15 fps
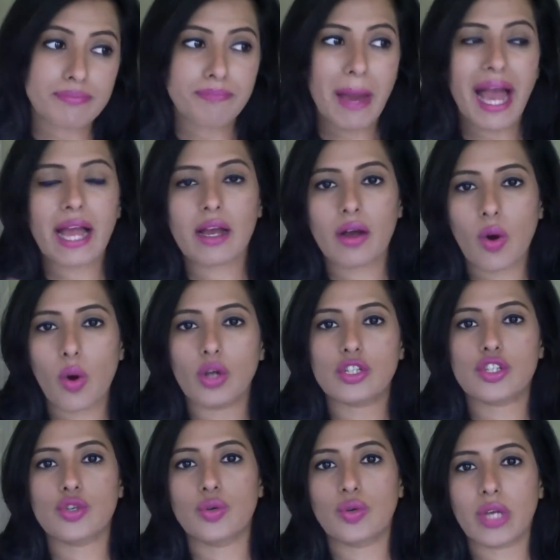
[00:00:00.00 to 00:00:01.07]
PAC
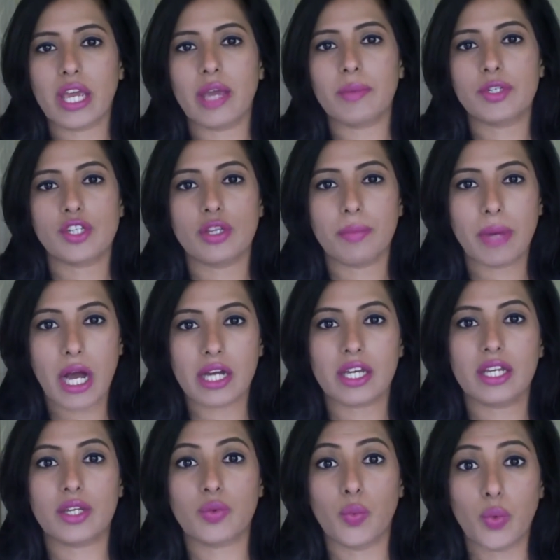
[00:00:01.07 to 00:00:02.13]
also came into the
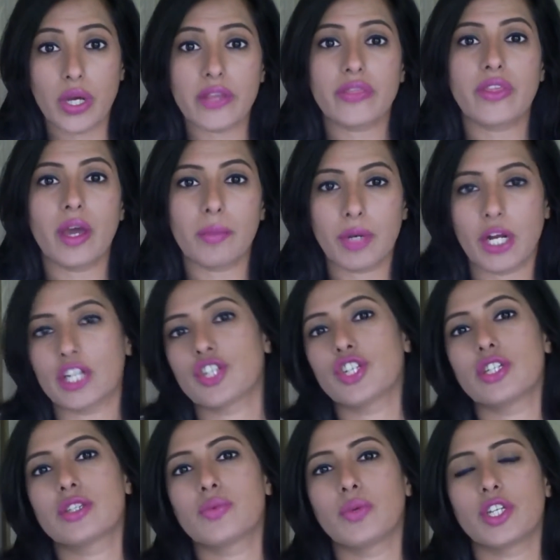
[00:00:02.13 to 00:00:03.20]
market with their
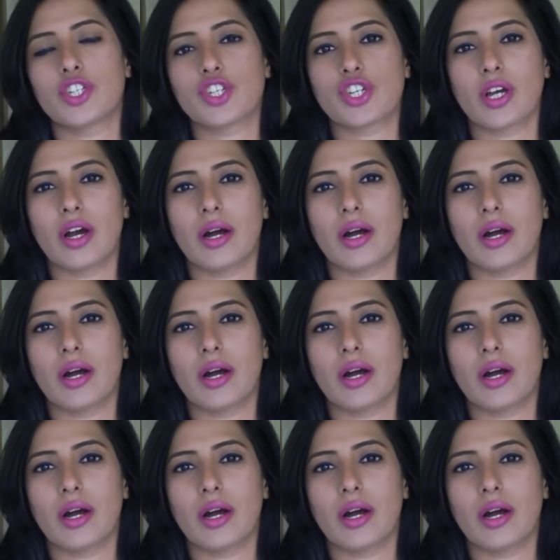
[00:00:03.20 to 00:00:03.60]
brushes, which